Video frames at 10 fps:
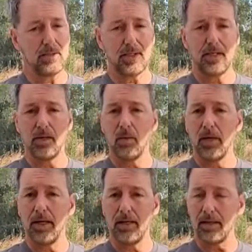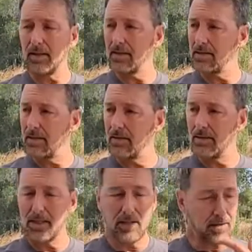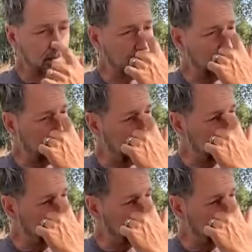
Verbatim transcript: ticking away. I think it's down to 1038.